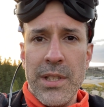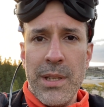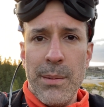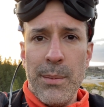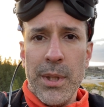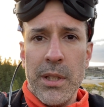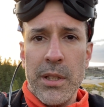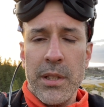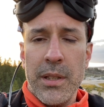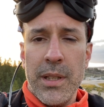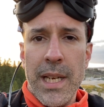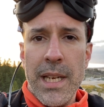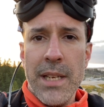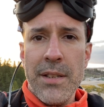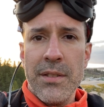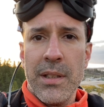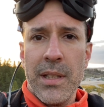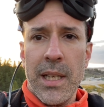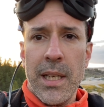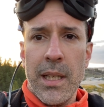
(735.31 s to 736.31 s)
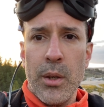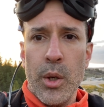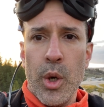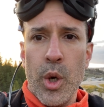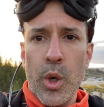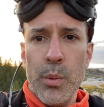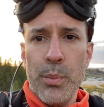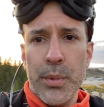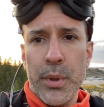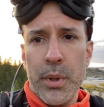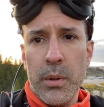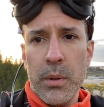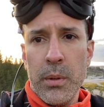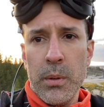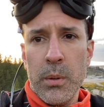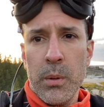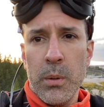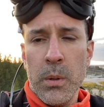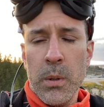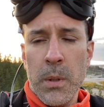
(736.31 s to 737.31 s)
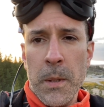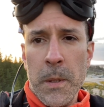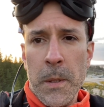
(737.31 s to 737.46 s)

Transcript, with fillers: similar test and hope to